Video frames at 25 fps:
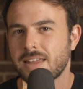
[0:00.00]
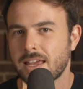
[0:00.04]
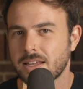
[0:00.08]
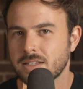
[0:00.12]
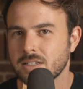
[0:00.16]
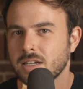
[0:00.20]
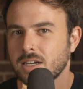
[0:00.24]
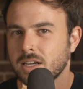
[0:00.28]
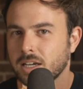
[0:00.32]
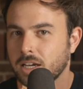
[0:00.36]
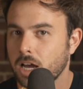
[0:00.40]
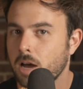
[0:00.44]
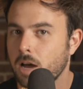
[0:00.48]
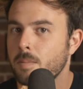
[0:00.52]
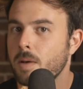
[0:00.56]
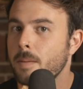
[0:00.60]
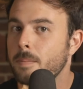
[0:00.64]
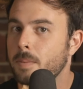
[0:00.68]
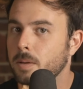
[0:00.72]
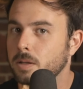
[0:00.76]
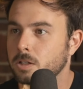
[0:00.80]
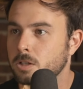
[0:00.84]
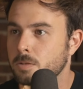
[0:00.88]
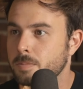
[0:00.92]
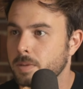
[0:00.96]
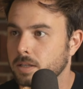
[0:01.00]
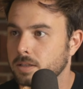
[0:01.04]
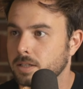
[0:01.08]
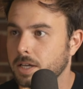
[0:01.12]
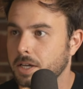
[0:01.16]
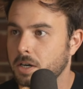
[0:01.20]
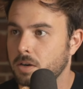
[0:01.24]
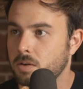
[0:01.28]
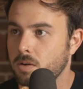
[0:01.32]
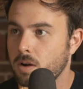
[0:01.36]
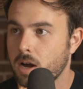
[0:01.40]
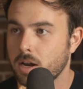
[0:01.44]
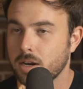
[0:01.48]
And that's going to come up a little bit
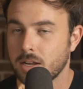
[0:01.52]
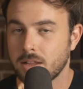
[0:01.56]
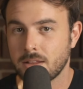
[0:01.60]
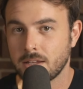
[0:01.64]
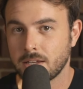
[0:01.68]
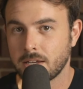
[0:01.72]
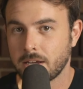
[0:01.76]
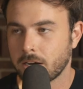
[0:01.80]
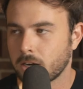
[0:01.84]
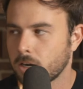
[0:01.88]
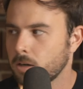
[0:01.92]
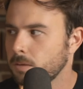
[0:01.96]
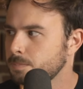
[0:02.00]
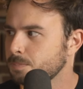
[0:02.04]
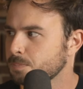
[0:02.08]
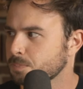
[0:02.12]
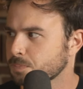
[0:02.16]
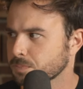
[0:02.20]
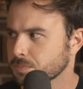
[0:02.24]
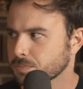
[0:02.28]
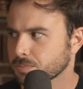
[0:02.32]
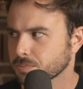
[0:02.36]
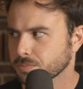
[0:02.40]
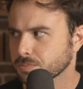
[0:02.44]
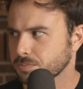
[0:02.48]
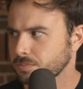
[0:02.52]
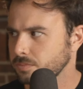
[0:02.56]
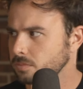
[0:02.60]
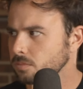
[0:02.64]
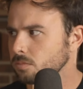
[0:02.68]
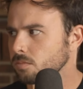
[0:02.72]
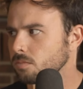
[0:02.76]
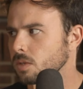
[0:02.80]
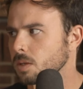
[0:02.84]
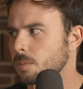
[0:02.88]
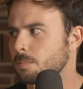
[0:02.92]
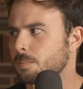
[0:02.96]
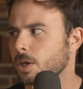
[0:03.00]
later on in the year
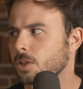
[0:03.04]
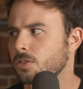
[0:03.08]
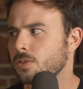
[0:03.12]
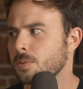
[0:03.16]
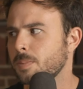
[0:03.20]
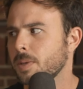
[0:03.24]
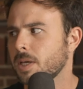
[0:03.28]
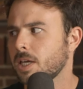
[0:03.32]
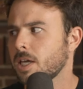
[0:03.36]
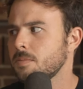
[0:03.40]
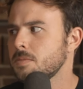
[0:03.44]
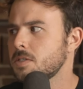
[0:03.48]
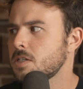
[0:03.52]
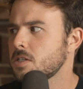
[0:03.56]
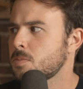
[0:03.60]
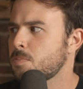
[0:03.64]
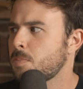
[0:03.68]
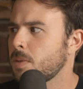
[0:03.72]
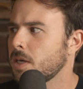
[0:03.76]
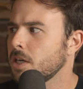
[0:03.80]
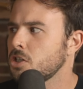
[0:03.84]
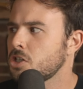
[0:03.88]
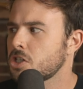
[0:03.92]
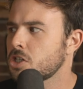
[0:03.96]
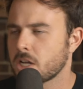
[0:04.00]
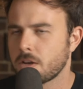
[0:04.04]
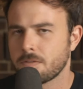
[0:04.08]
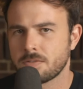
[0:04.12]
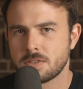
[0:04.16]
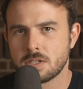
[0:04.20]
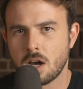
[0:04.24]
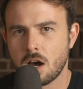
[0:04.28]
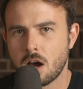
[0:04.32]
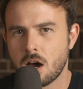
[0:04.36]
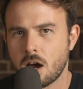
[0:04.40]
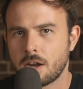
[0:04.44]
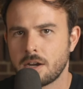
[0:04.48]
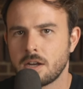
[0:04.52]
but there becomes this big
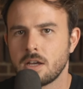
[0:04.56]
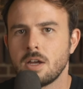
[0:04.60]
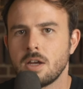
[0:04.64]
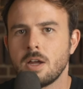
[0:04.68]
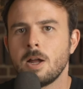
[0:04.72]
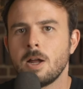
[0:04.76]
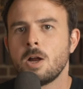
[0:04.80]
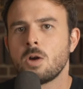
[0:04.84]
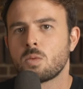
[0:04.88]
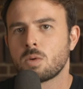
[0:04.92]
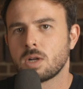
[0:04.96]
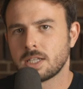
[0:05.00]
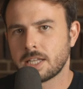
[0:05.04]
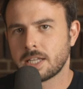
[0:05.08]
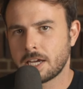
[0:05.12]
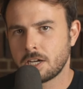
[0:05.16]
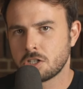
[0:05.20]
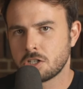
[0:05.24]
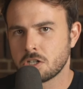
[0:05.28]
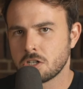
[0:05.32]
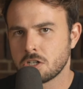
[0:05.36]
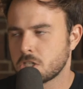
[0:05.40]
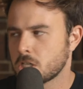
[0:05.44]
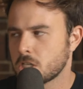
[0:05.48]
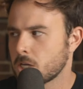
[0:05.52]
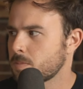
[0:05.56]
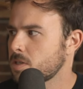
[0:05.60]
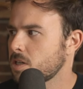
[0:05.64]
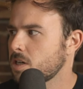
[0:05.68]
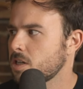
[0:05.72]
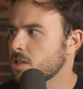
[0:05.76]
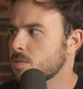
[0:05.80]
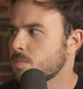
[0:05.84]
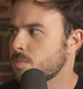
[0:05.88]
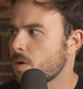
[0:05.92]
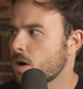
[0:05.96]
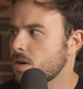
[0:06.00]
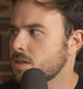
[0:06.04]
shift on relationships,
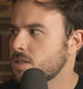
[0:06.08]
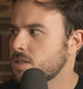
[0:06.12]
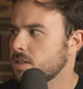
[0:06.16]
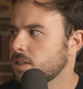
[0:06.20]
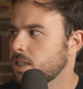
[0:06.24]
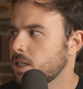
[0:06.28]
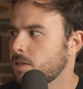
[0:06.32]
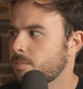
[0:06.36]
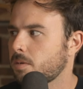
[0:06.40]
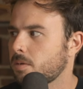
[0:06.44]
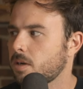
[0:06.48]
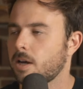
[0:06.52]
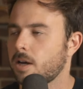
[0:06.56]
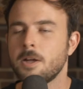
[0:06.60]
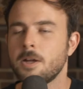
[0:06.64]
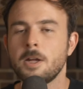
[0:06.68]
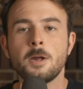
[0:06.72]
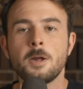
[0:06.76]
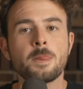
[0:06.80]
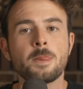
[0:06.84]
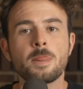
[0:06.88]
and it's Mars and Libra.